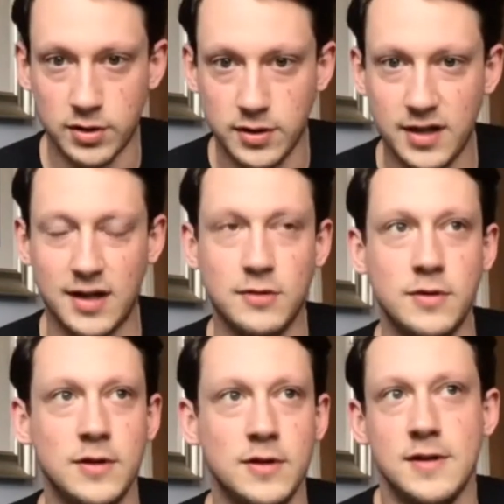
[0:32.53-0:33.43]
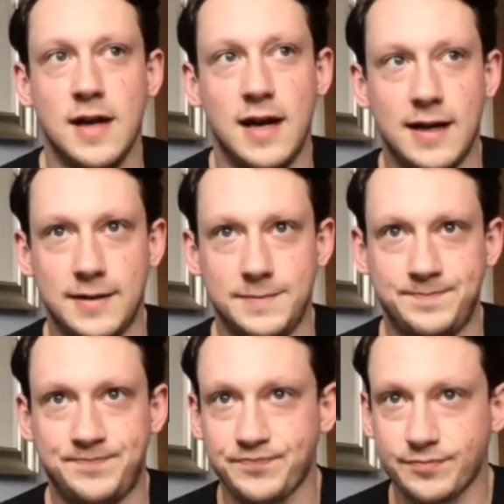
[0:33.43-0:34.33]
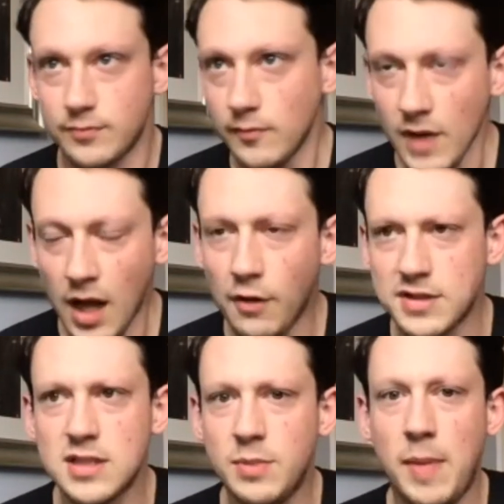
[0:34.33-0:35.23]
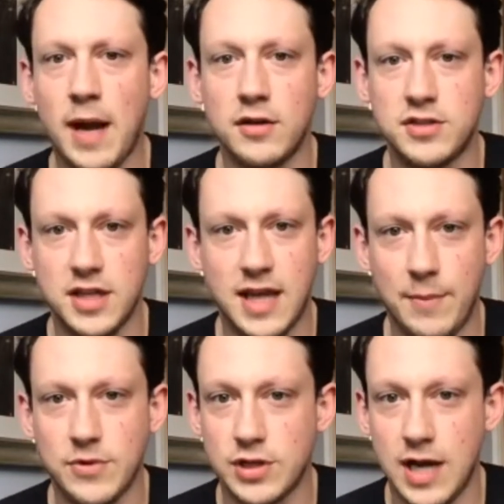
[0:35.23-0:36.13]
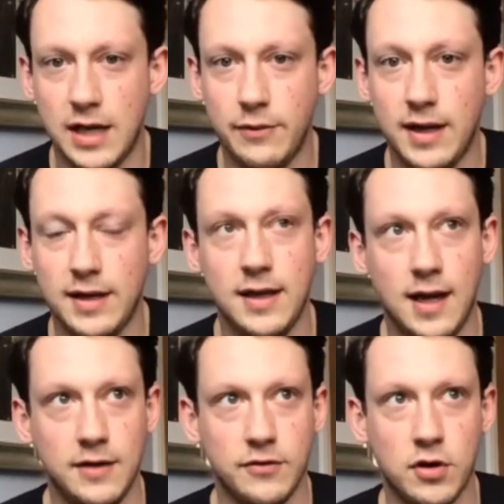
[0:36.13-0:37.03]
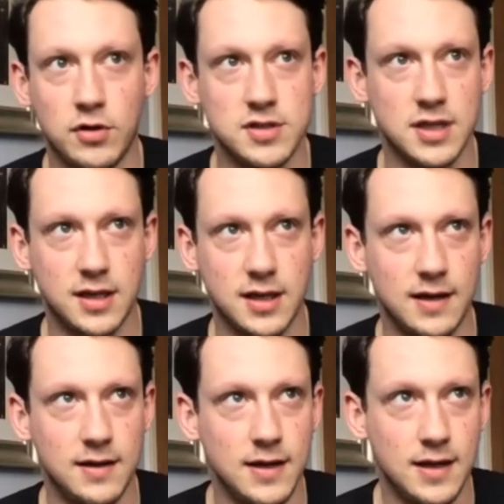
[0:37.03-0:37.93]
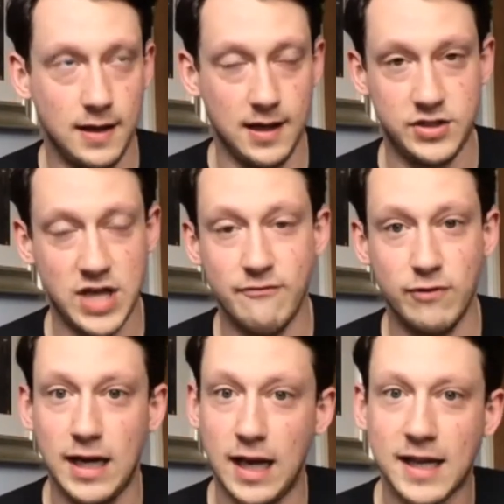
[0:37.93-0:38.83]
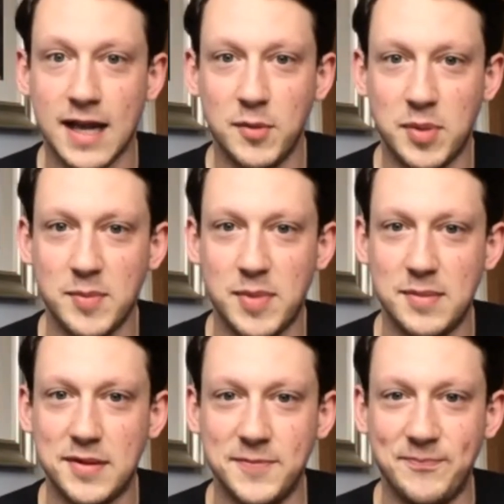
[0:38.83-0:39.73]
Um, and I was into my biology and chemistry anyway, and of course, like I generally like helping people.